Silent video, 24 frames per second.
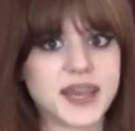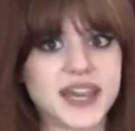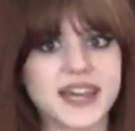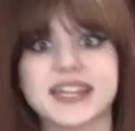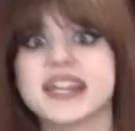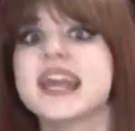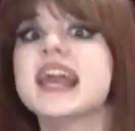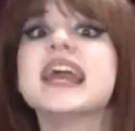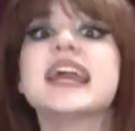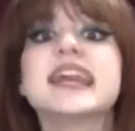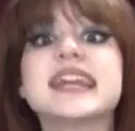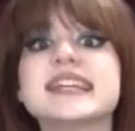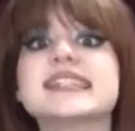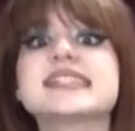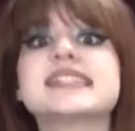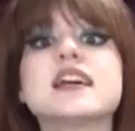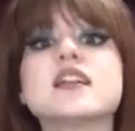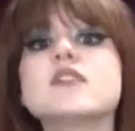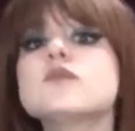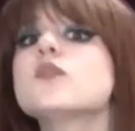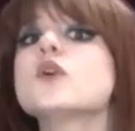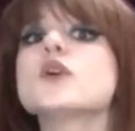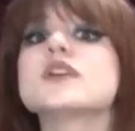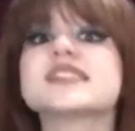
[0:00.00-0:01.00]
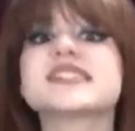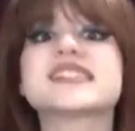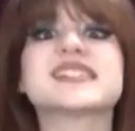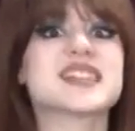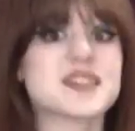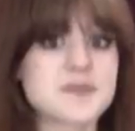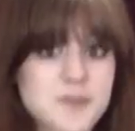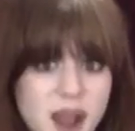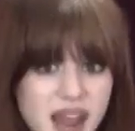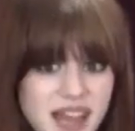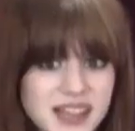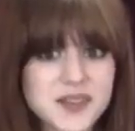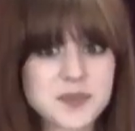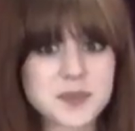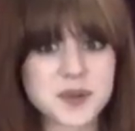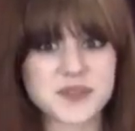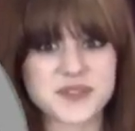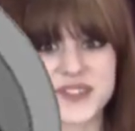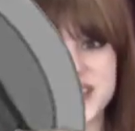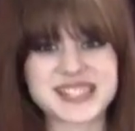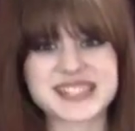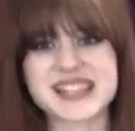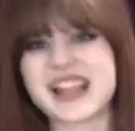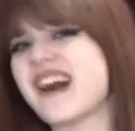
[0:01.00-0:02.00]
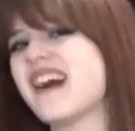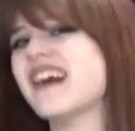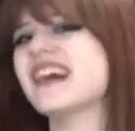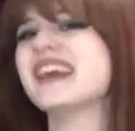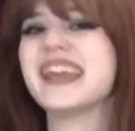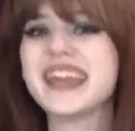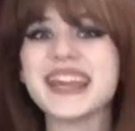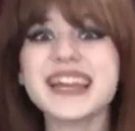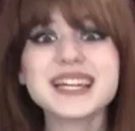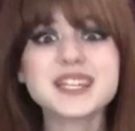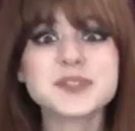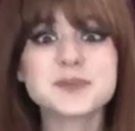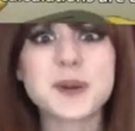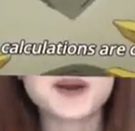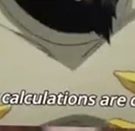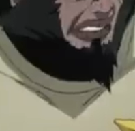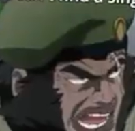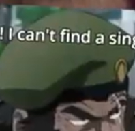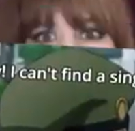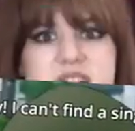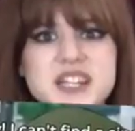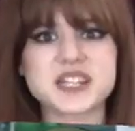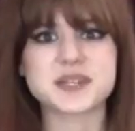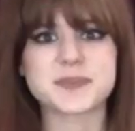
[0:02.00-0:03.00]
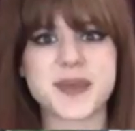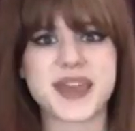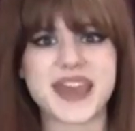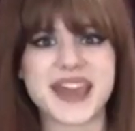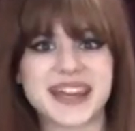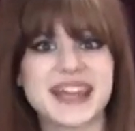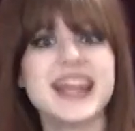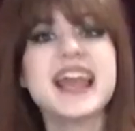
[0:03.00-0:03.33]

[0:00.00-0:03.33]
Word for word: Man. He's done voices in Milo Murphy's Law and One Punch Man.